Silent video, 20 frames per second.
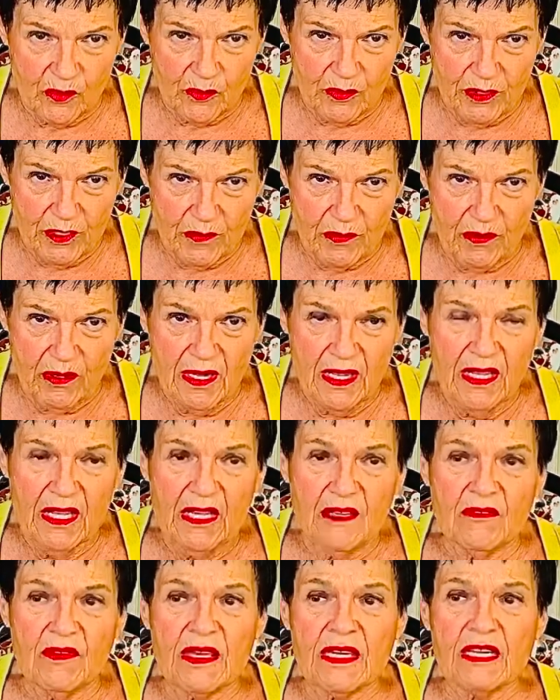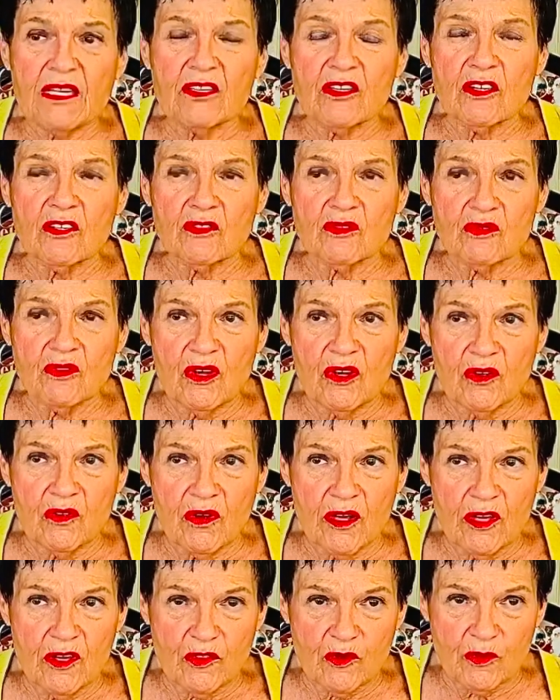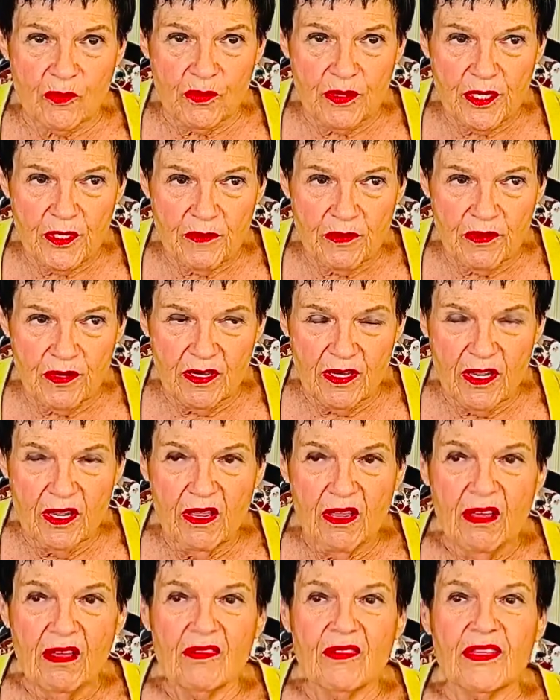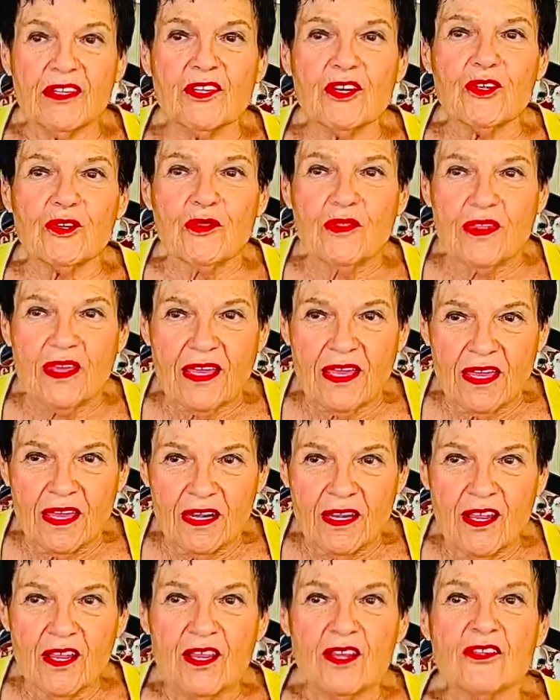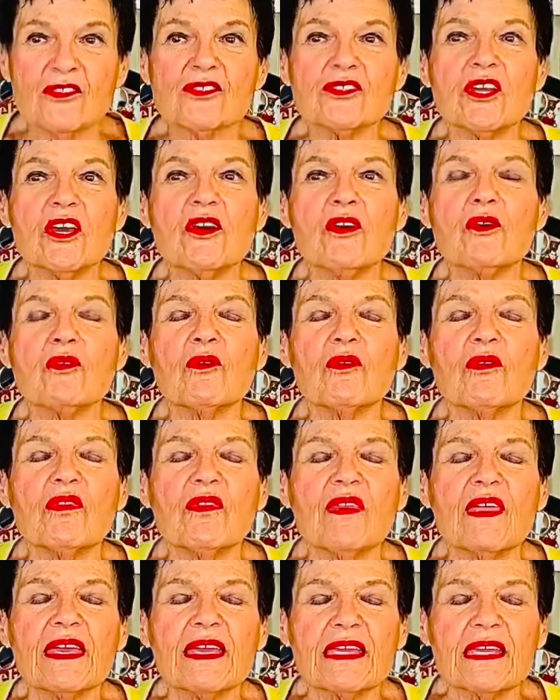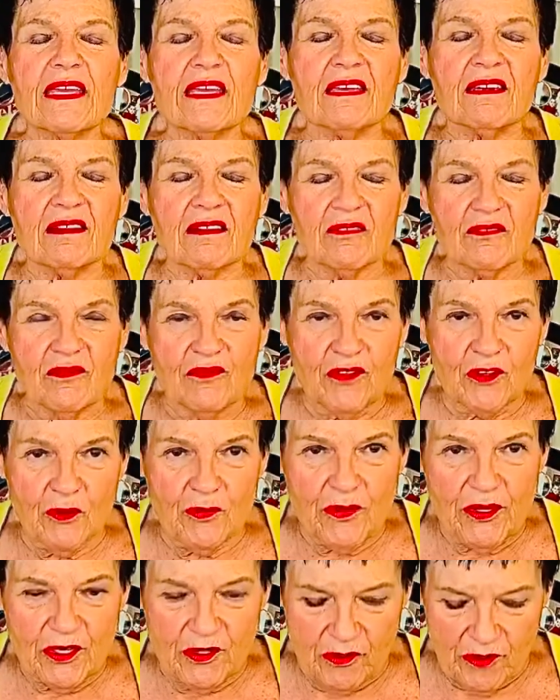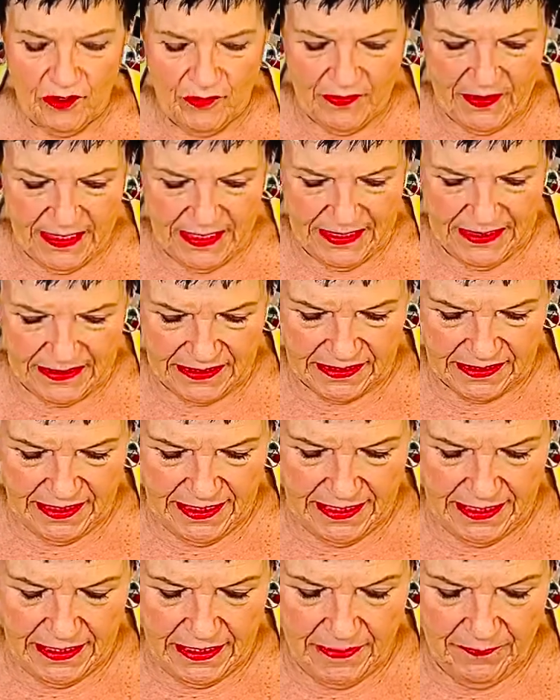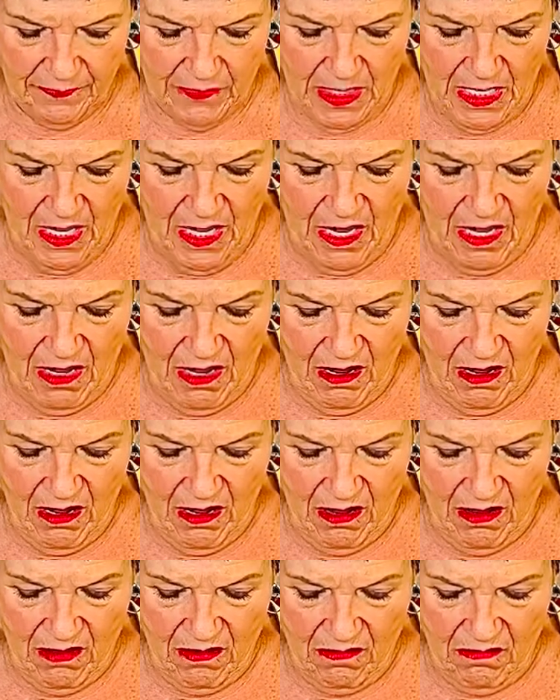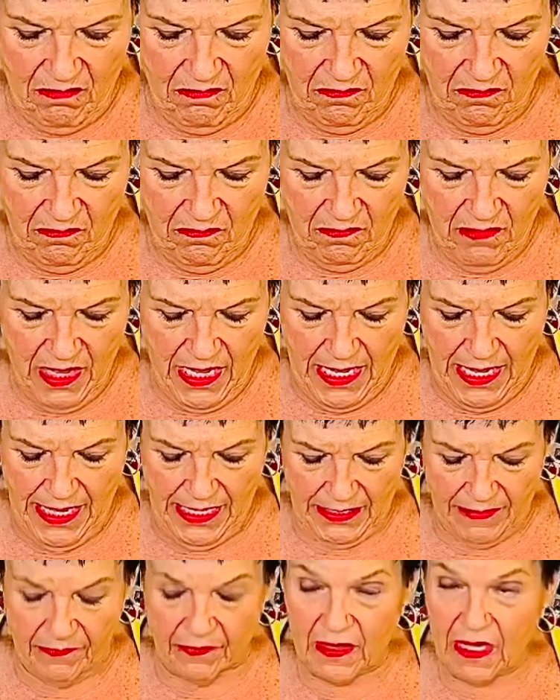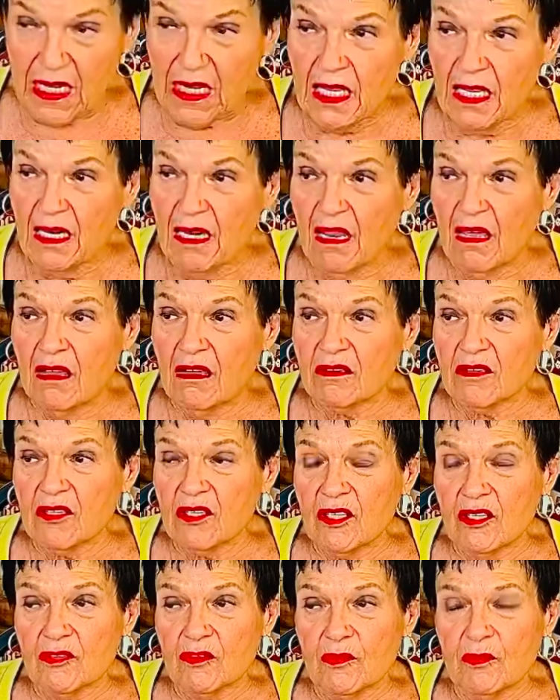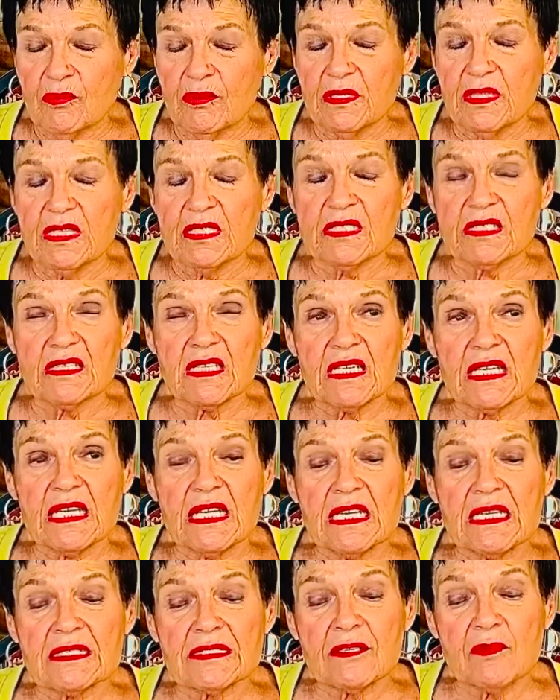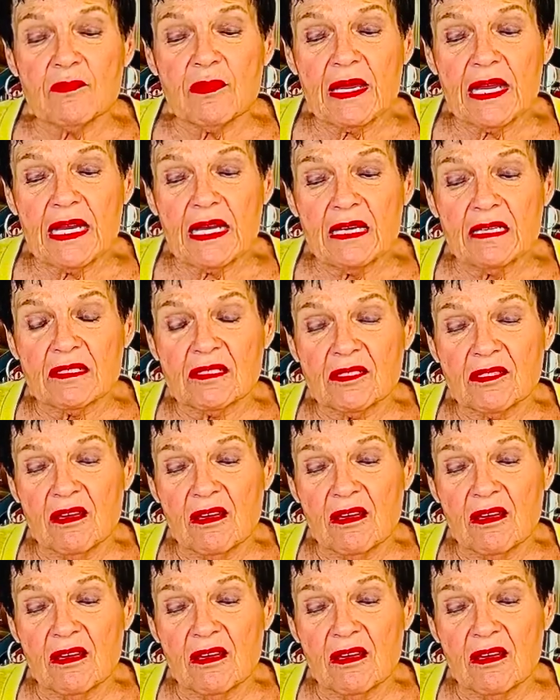people. They can control other people. They do that so they can feel better on the inside. And then codependency is about